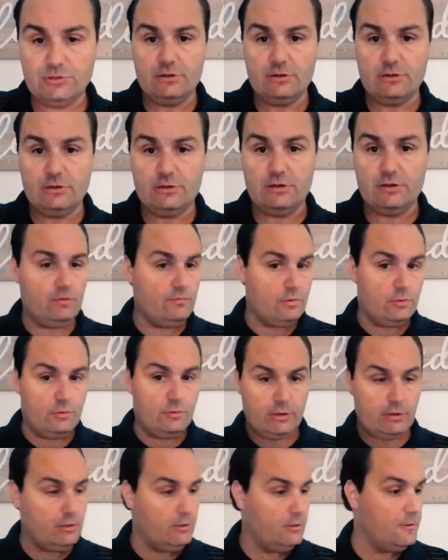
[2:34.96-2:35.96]
sharing that screen real
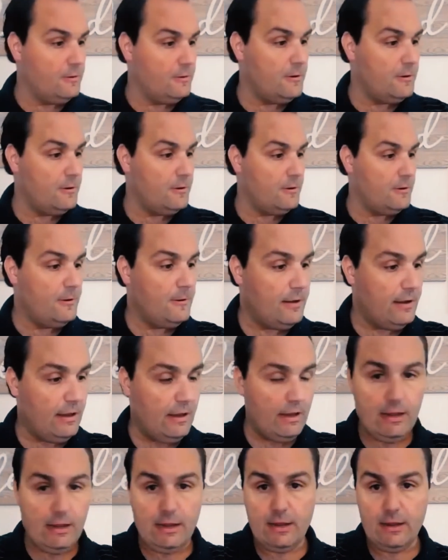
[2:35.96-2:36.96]
quick,
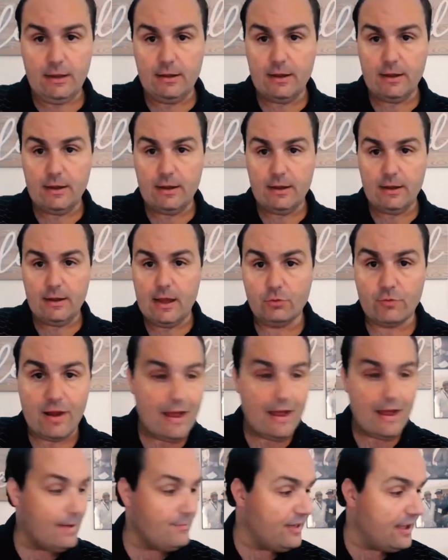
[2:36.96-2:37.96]
and I will
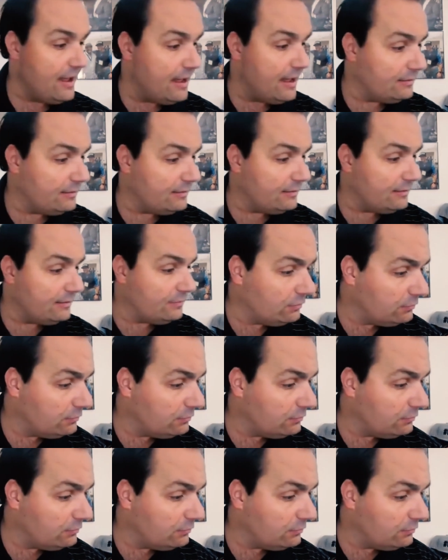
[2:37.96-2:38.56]
grab that